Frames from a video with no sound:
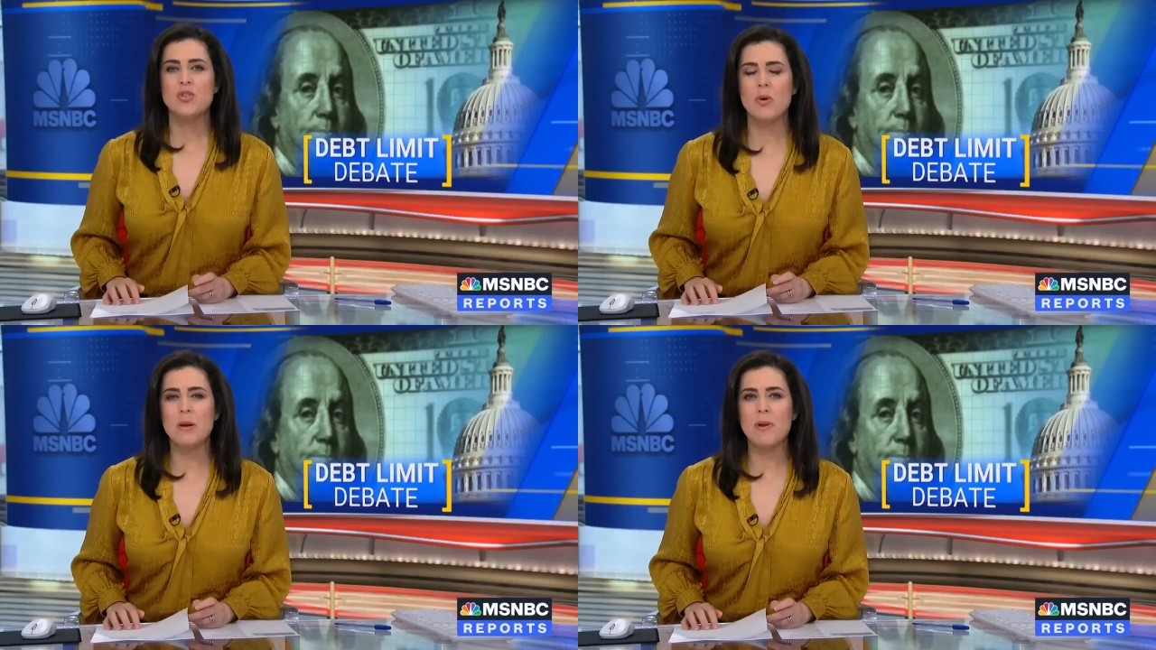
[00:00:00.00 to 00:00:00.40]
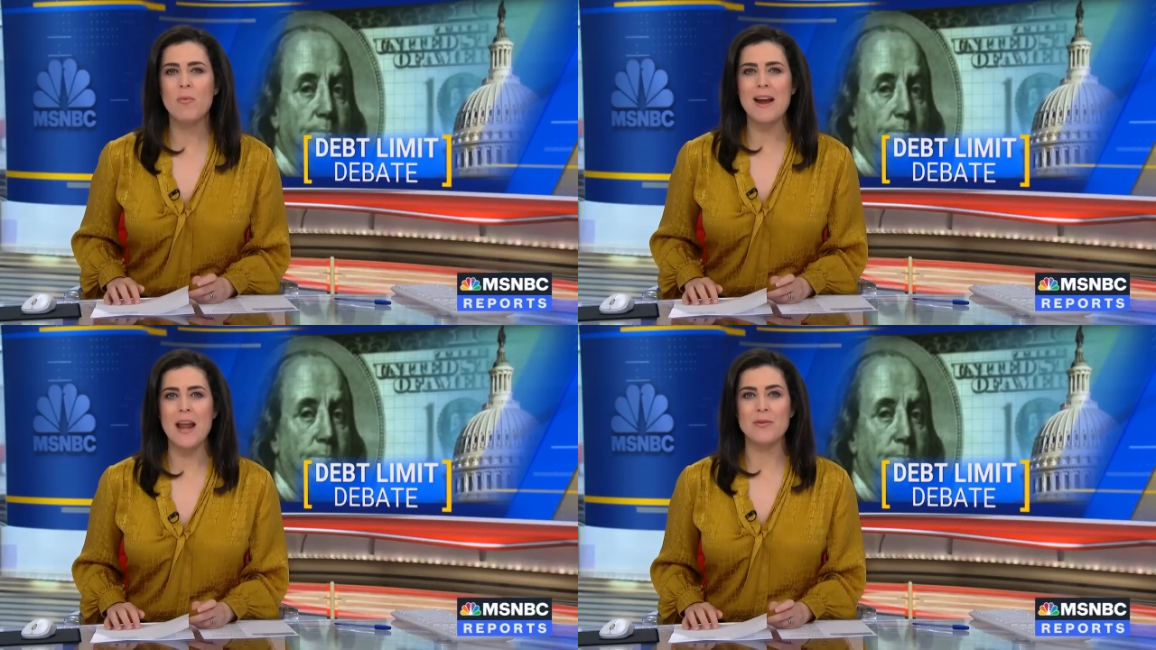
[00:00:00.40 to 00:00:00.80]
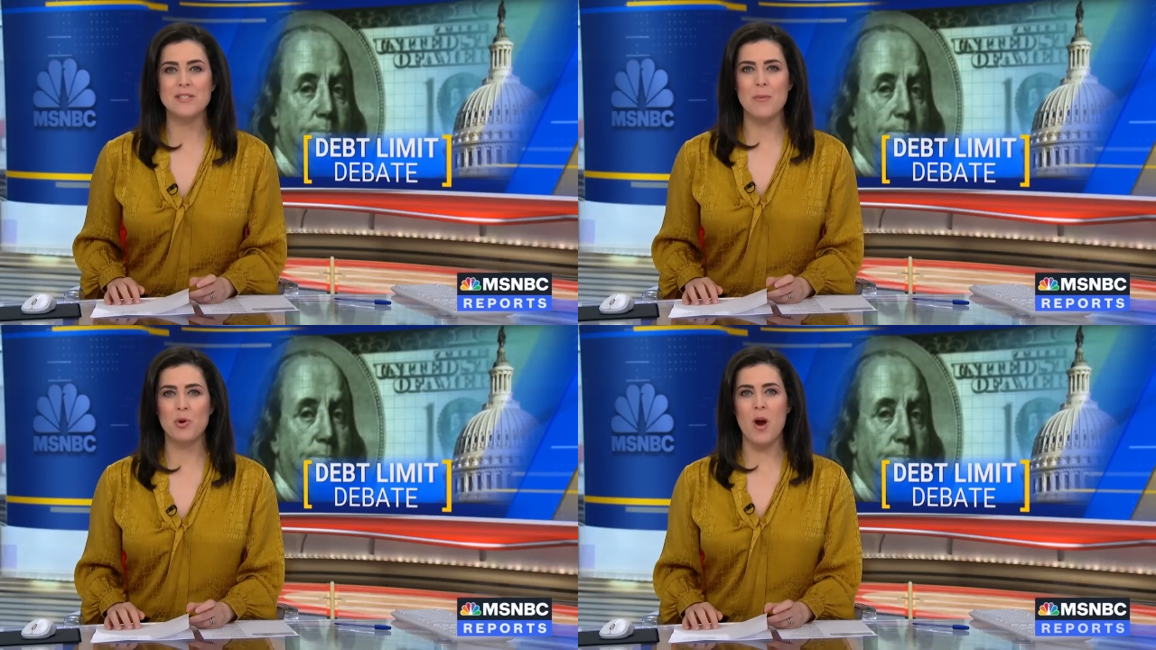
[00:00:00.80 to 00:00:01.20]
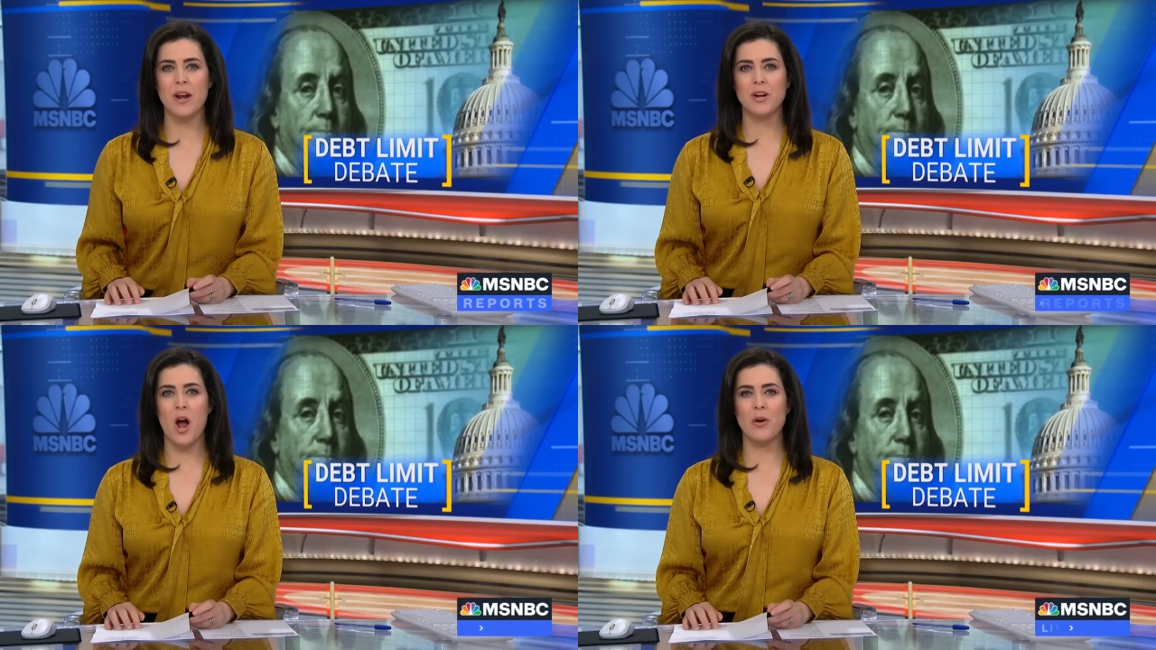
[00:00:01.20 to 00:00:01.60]
Speaker 1: Joining me right now is
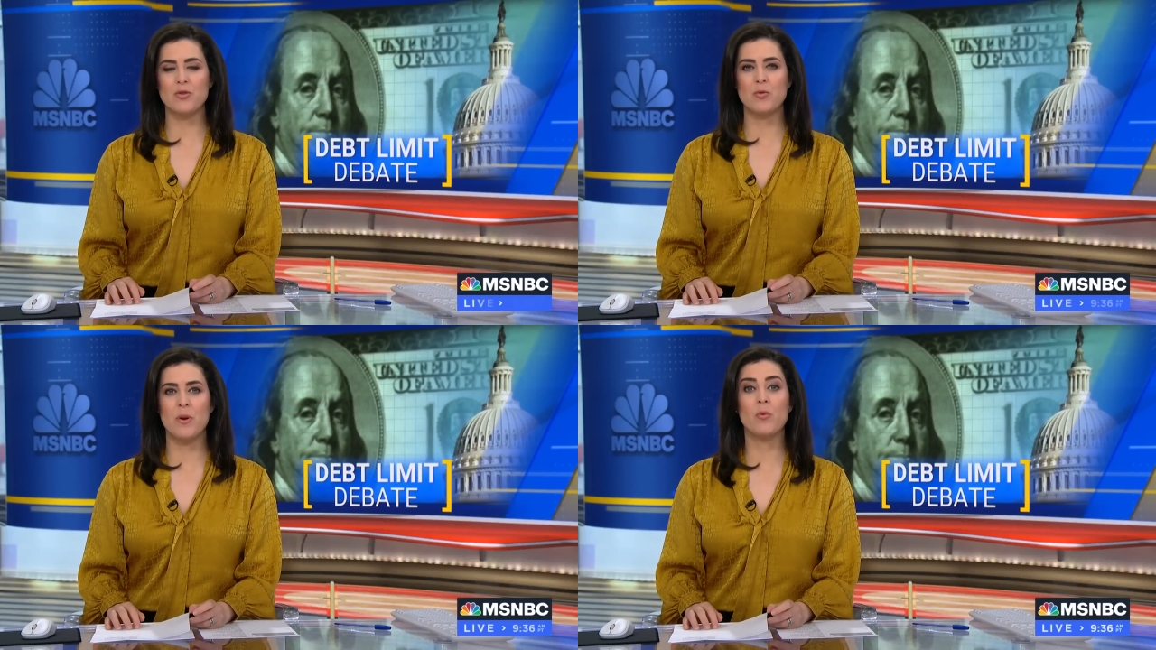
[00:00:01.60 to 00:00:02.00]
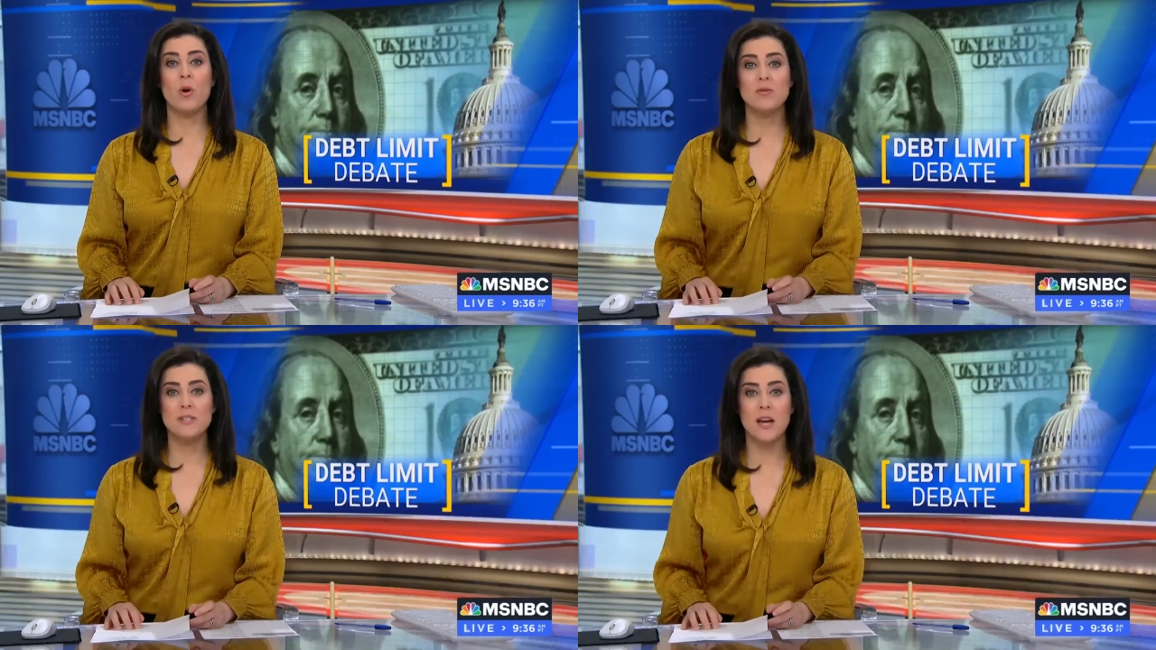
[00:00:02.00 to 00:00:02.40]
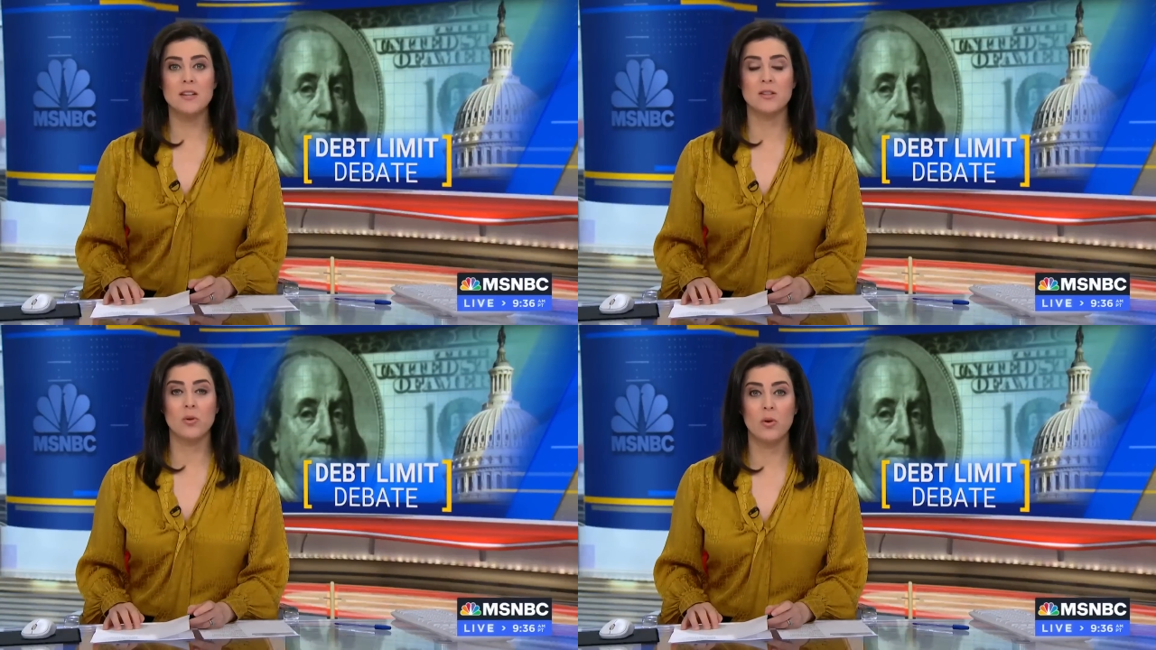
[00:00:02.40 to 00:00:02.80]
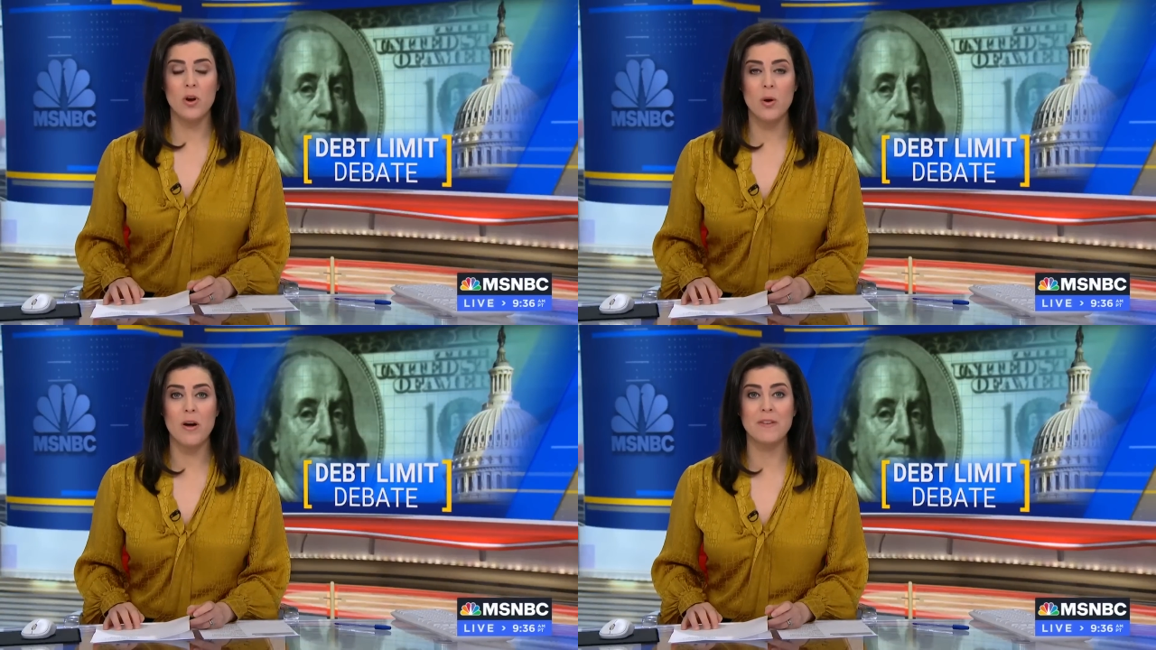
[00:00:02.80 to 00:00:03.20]
Democratic Congresswoman Rosa
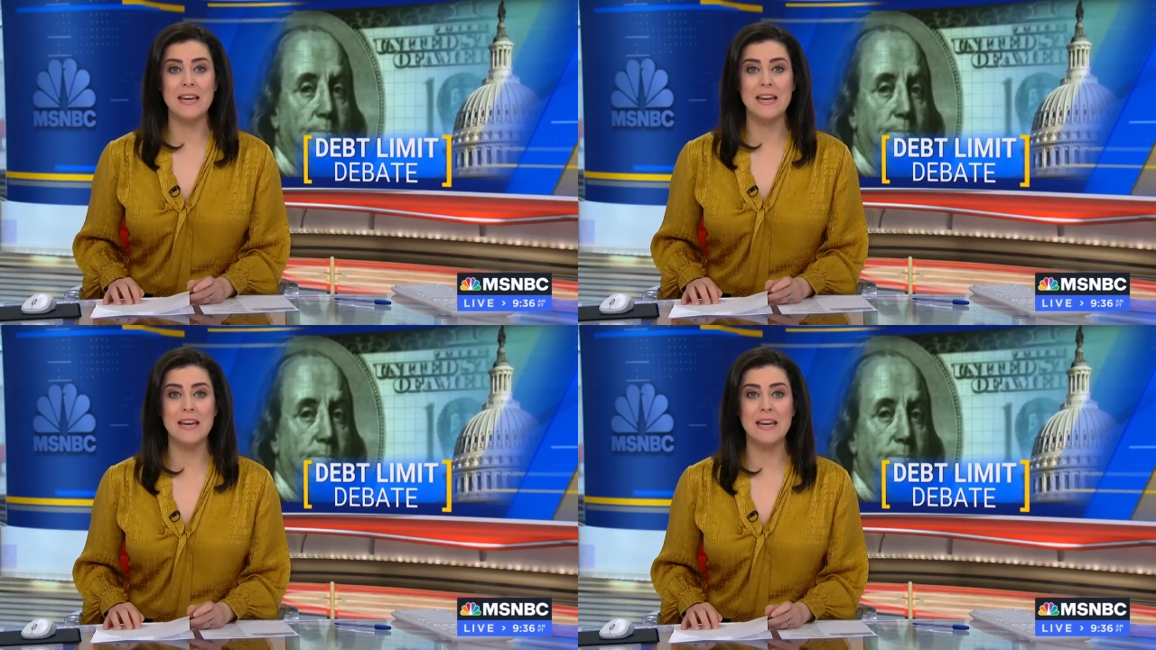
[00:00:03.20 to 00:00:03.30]
DeLauro of